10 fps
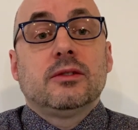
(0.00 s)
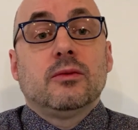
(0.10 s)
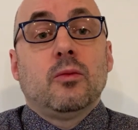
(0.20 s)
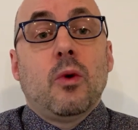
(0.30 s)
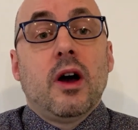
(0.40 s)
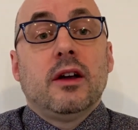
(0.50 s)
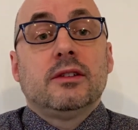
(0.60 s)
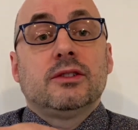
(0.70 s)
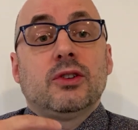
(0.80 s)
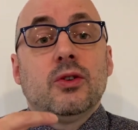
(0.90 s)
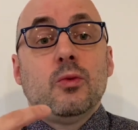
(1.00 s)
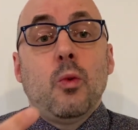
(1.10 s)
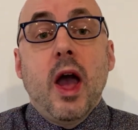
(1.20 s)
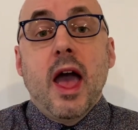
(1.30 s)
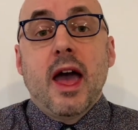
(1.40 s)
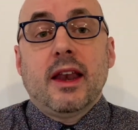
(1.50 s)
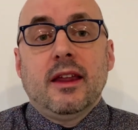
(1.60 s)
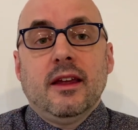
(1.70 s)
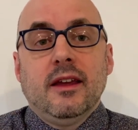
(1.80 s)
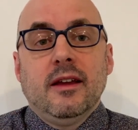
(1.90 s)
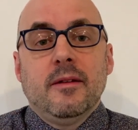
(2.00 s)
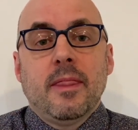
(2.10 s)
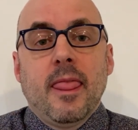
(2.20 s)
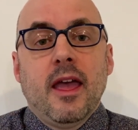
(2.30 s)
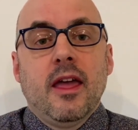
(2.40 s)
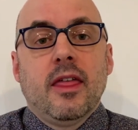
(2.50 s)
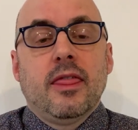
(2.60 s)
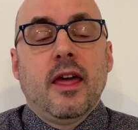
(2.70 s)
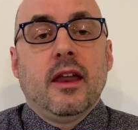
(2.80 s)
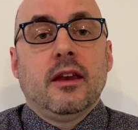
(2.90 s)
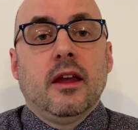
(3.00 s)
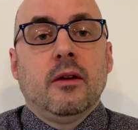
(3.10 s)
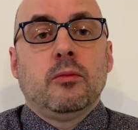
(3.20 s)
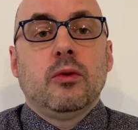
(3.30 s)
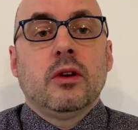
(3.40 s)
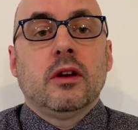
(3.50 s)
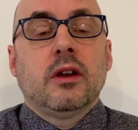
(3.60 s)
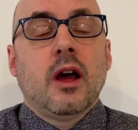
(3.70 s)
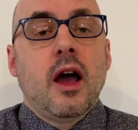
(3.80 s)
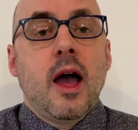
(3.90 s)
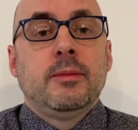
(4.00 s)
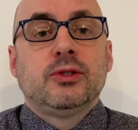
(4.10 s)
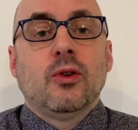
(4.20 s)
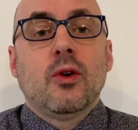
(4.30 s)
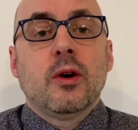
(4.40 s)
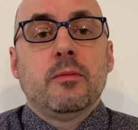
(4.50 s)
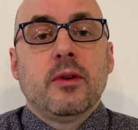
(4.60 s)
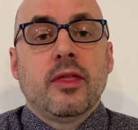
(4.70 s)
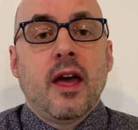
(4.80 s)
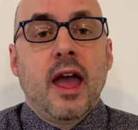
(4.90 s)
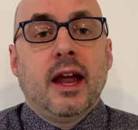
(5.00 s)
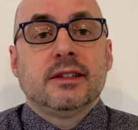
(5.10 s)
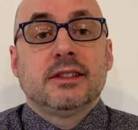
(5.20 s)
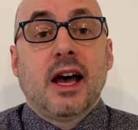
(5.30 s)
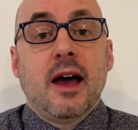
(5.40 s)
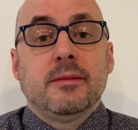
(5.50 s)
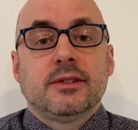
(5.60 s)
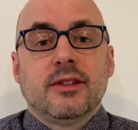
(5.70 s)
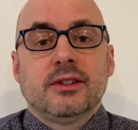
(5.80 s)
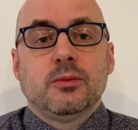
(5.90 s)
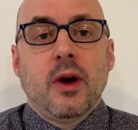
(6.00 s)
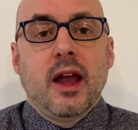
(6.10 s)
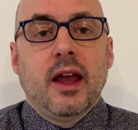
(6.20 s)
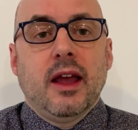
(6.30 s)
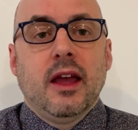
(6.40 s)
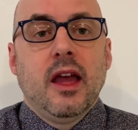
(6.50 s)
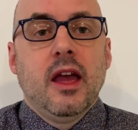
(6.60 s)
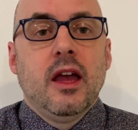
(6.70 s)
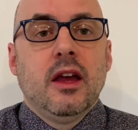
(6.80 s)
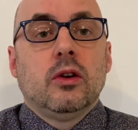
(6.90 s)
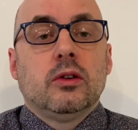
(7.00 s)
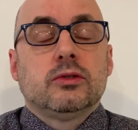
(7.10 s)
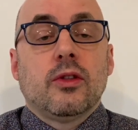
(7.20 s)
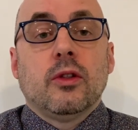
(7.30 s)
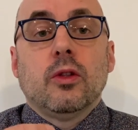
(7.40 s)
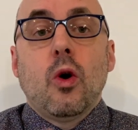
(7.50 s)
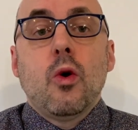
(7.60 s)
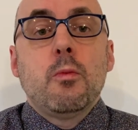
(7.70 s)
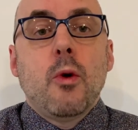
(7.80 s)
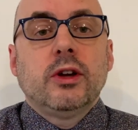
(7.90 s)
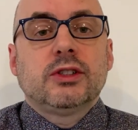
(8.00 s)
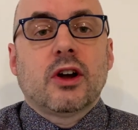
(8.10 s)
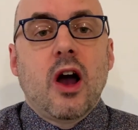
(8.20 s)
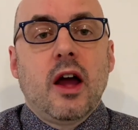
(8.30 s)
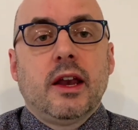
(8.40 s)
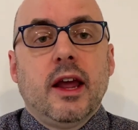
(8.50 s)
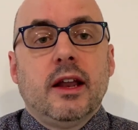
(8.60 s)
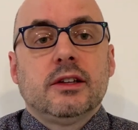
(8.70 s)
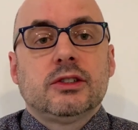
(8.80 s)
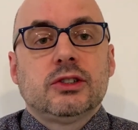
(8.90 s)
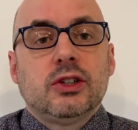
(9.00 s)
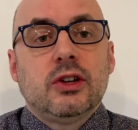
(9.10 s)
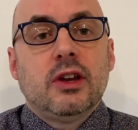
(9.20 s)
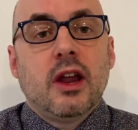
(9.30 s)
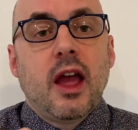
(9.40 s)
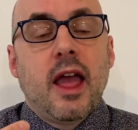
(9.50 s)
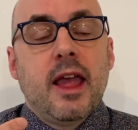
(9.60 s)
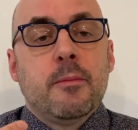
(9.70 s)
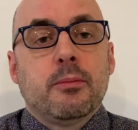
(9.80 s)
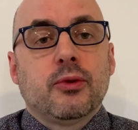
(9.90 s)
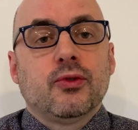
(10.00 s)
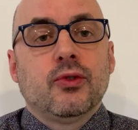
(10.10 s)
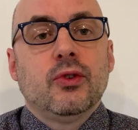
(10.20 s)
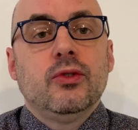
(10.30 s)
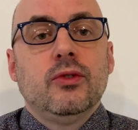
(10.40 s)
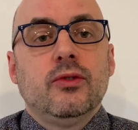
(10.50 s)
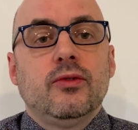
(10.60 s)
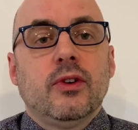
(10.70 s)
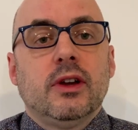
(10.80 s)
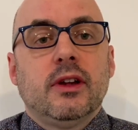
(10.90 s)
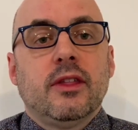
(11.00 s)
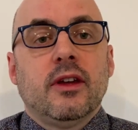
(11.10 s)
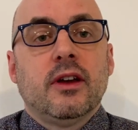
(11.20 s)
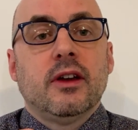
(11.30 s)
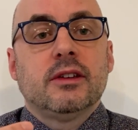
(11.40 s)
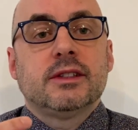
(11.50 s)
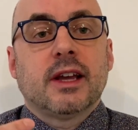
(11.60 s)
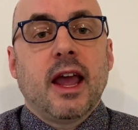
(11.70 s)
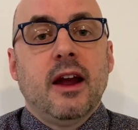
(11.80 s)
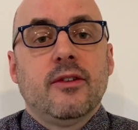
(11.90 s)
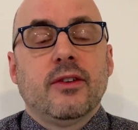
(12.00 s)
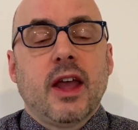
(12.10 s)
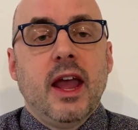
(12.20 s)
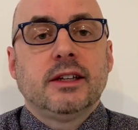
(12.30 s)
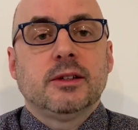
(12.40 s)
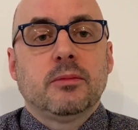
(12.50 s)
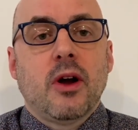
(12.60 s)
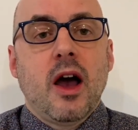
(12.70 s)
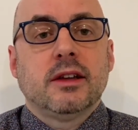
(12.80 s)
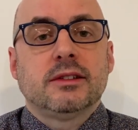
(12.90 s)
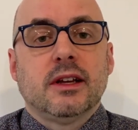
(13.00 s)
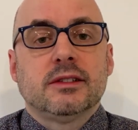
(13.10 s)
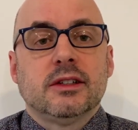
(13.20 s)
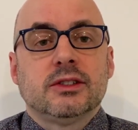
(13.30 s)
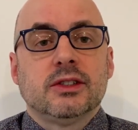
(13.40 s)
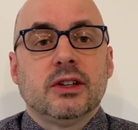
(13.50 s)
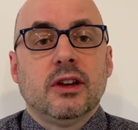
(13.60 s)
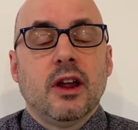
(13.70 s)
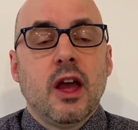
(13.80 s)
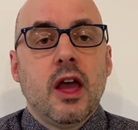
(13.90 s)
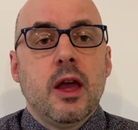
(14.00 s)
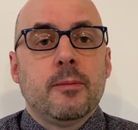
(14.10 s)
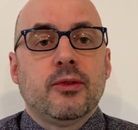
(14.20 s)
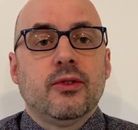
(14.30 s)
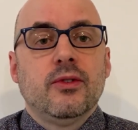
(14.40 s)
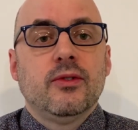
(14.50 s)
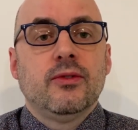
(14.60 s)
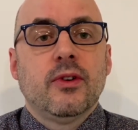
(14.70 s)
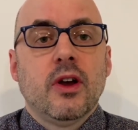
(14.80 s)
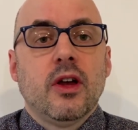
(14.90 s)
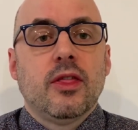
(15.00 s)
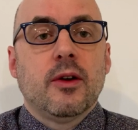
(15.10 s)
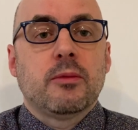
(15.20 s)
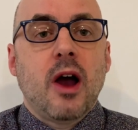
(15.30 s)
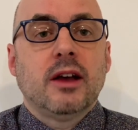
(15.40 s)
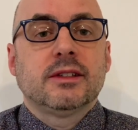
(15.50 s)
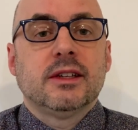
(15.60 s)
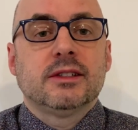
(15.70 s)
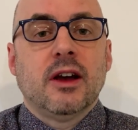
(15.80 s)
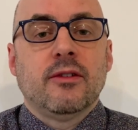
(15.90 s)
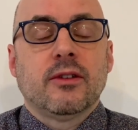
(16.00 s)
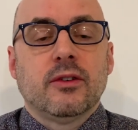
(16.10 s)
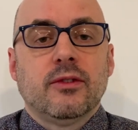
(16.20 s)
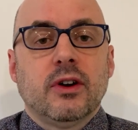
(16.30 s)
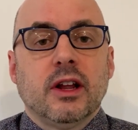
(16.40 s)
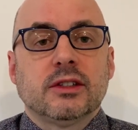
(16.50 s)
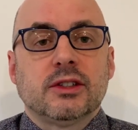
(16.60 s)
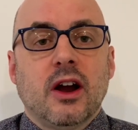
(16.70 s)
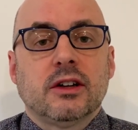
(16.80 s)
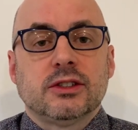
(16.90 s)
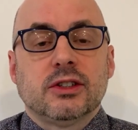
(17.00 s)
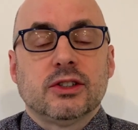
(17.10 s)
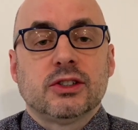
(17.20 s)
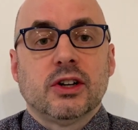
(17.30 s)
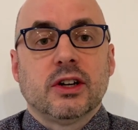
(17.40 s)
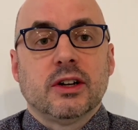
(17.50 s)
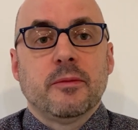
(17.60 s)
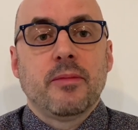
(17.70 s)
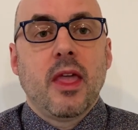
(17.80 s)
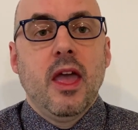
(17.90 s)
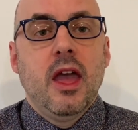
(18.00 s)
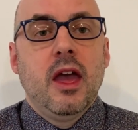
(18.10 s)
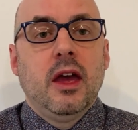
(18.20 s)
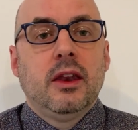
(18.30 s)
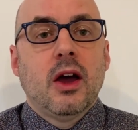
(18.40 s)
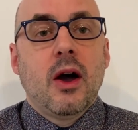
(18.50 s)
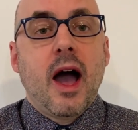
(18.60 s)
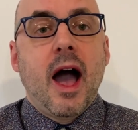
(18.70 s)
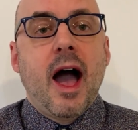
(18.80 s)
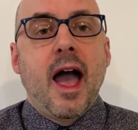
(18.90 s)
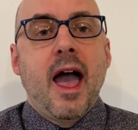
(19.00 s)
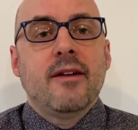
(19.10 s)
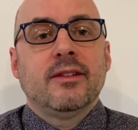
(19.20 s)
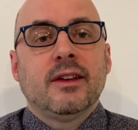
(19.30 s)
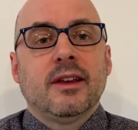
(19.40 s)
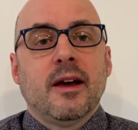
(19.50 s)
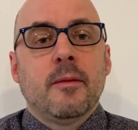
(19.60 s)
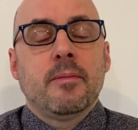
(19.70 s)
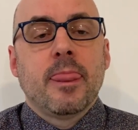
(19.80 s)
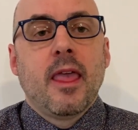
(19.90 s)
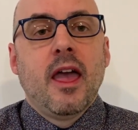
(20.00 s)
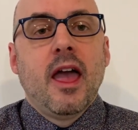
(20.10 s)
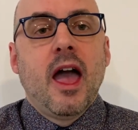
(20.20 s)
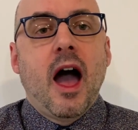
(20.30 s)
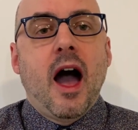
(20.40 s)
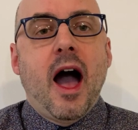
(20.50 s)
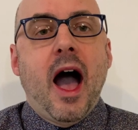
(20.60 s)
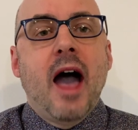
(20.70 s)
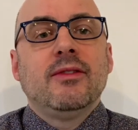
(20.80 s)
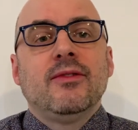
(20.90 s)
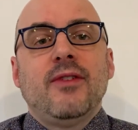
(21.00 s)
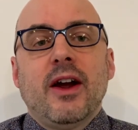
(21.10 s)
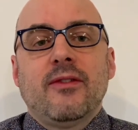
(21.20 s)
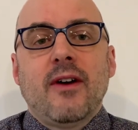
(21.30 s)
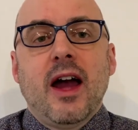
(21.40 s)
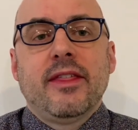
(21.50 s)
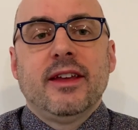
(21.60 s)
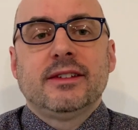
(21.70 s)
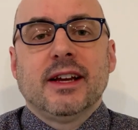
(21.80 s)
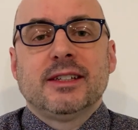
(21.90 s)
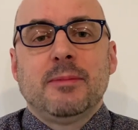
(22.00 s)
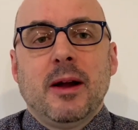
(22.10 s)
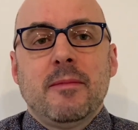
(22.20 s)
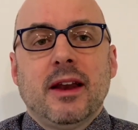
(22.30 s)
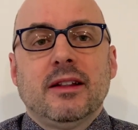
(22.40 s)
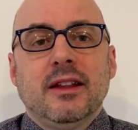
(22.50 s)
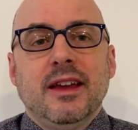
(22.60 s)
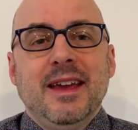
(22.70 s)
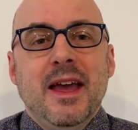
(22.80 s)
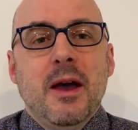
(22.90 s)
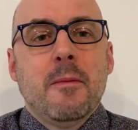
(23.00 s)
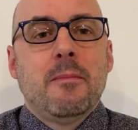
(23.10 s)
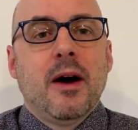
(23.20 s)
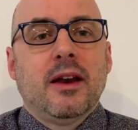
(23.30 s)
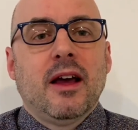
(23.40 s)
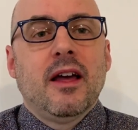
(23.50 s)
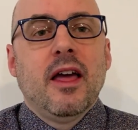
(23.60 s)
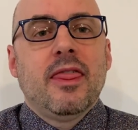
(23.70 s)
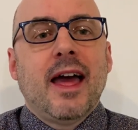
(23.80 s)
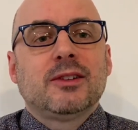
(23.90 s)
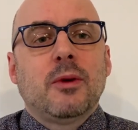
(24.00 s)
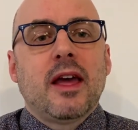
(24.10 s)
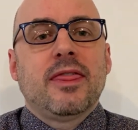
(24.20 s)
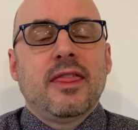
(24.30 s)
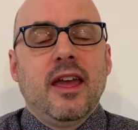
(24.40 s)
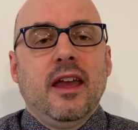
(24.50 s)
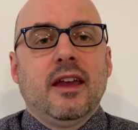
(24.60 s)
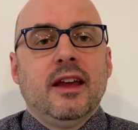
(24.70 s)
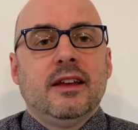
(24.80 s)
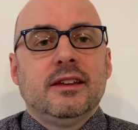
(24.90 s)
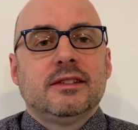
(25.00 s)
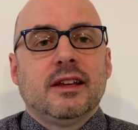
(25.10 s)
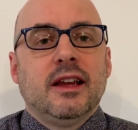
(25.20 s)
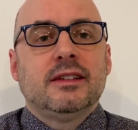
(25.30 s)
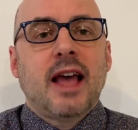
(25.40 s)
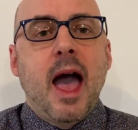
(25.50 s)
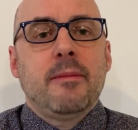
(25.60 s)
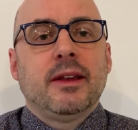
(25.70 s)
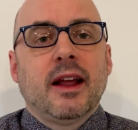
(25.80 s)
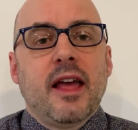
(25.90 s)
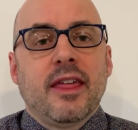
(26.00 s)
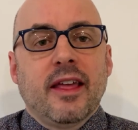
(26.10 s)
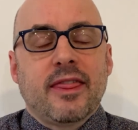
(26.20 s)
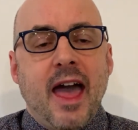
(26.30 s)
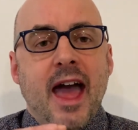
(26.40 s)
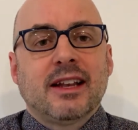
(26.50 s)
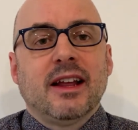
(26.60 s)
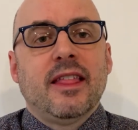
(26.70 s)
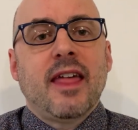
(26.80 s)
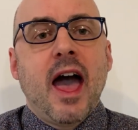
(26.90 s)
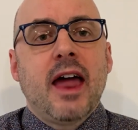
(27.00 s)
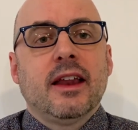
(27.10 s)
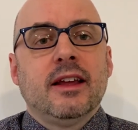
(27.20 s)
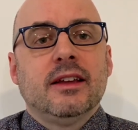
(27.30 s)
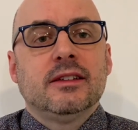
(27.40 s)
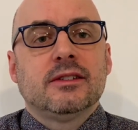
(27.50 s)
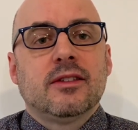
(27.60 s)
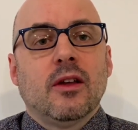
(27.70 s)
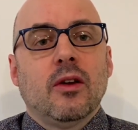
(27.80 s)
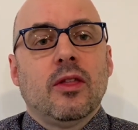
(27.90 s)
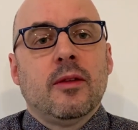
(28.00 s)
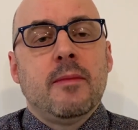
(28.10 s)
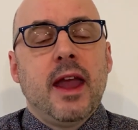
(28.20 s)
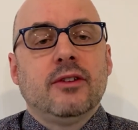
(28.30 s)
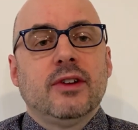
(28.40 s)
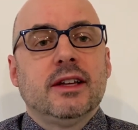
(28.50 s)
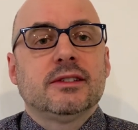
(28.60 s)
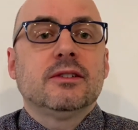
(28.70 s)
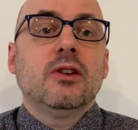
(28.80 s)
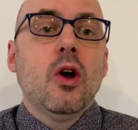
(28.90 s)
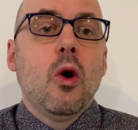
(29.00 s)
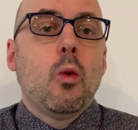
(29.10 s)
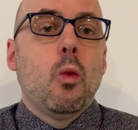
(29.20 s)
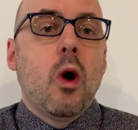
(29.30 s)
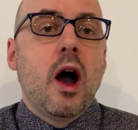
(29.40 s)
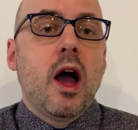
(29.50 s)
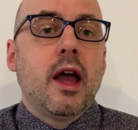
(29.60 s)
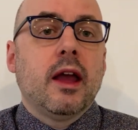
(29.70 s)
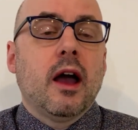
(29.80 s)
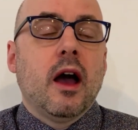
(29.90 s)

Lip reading: was too wet, then it wouldn't absorb the enzymes this way. So the low moisture content should improve the saccharification process. It should improve the process of converting starch to sugar. Now, I haven't verified this experimentally, but that's what I think is happening. I think that is the main reason why